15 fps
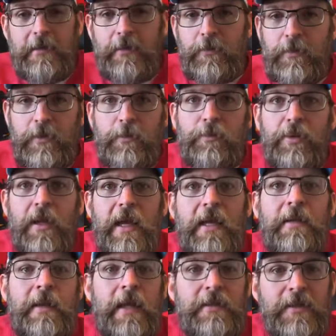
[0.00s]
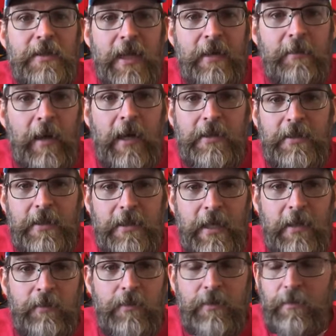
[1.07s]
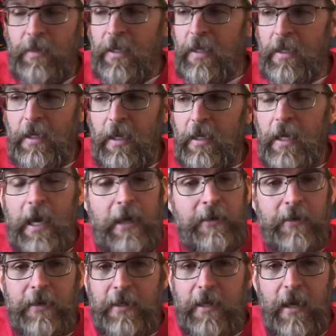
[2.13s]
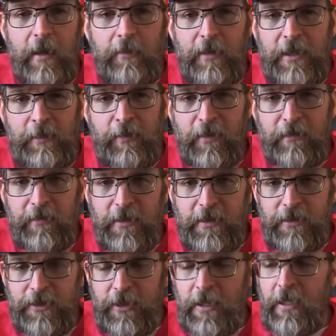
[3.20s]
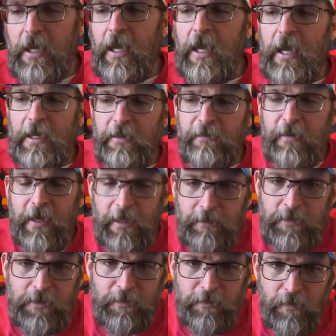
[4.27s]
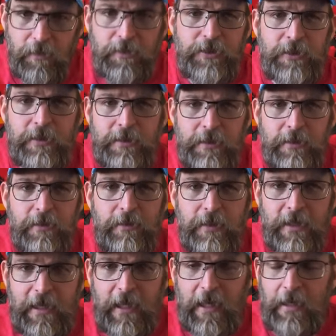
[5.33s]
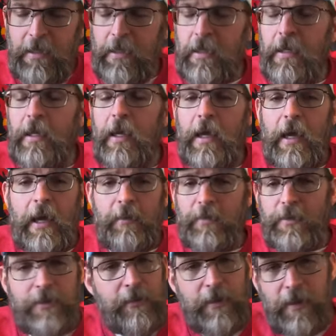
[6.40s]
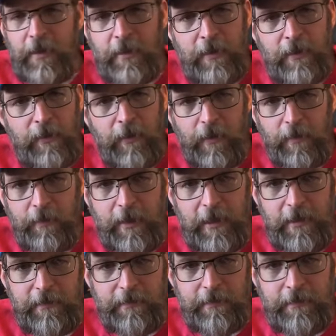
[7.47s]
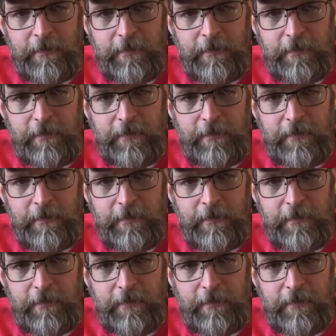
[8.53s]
To play in that sandbox again would be an honor and a humbling privilege. And if I am so fortunate to do it again, I would do it in a New York minute.